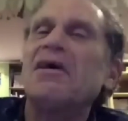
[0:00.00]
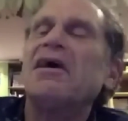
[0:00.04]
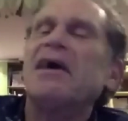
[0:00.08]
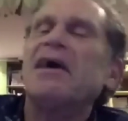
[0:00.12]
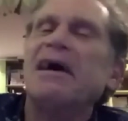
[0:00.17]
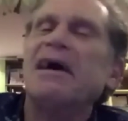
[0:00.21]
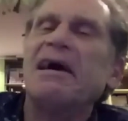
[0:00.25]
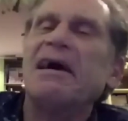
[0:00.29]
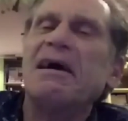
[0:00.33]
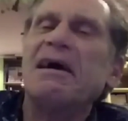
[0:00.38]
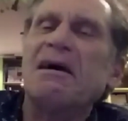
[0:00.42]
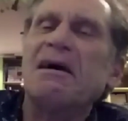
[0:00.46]

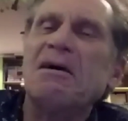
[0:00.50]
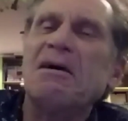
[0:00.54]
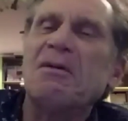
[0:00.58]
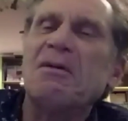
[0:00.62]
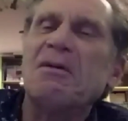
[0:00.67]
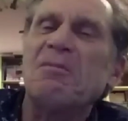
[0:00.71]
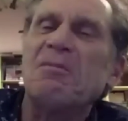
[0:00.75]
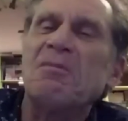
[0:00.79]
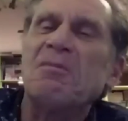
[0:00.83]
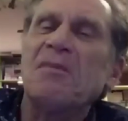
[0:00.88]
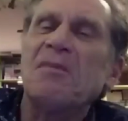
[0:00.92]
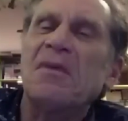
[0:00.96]

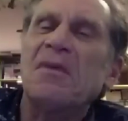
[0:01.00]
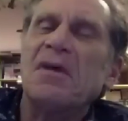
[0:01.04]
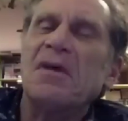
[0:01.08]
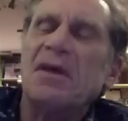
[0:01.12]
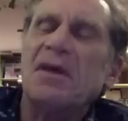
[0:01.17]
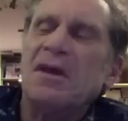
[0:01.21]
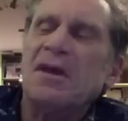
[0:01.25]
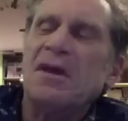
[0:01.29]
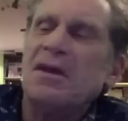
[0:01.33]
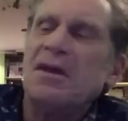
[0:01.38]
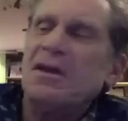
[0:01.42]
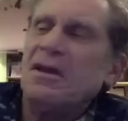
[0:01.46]

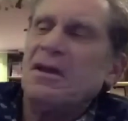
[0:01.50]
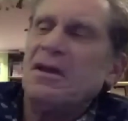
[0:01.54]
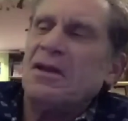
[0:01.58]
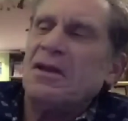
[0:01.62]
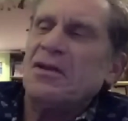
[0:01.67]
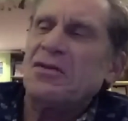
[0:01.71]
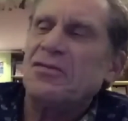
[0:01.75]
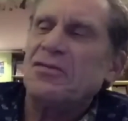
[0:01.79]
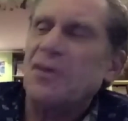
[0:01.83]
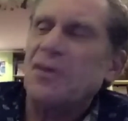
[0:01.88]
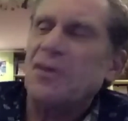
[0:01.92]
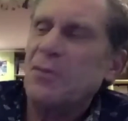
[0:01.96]

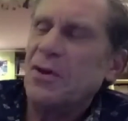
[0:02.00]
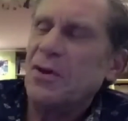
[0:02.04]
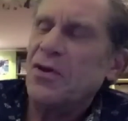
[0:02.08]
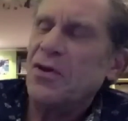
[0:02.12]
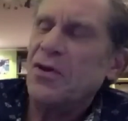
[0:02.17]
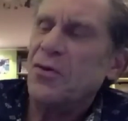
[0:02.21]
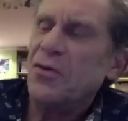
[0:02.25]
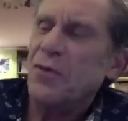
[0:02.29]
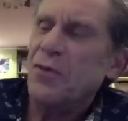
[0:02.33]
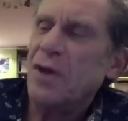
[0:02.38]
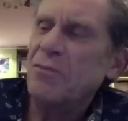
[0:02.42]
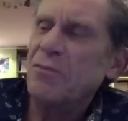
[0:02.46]
Somebody who
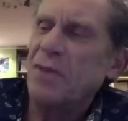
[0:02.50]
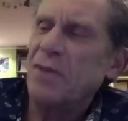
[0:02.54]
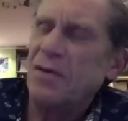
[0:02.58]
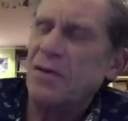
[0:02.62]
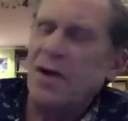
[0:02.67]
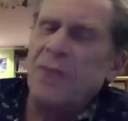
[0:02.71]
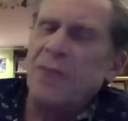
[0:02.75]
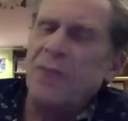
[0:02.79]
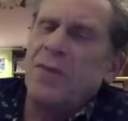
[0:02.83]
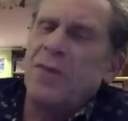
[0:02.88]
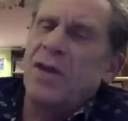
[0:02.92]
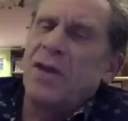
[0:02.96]
read my, I
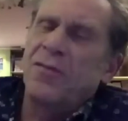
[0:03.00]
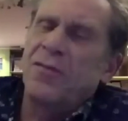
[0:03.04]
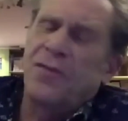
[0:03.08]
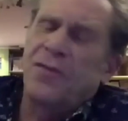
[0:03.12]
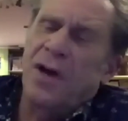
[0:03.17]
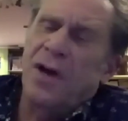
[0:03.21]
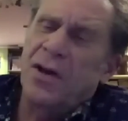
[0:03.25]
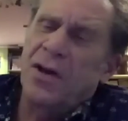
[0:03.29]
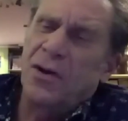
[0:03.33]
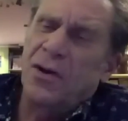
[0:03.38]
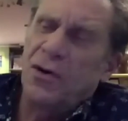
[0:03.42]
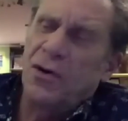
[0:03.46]
mean, I
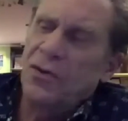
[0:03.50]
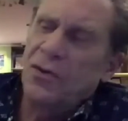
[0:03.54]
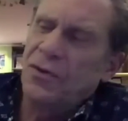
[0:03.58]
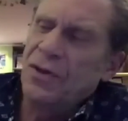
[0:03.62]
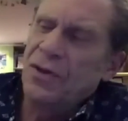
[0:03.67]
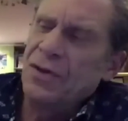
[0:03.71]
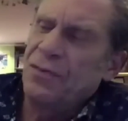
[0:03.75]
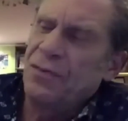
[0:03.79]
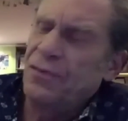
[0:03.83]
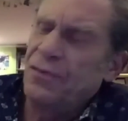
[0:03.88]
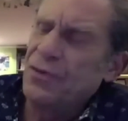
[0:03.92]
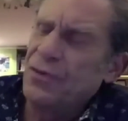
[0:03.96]
called the
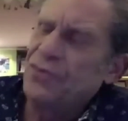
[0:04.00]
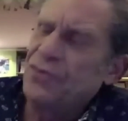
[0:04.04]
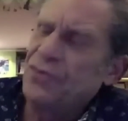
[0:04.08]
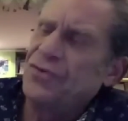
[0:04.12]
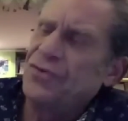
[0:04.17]
first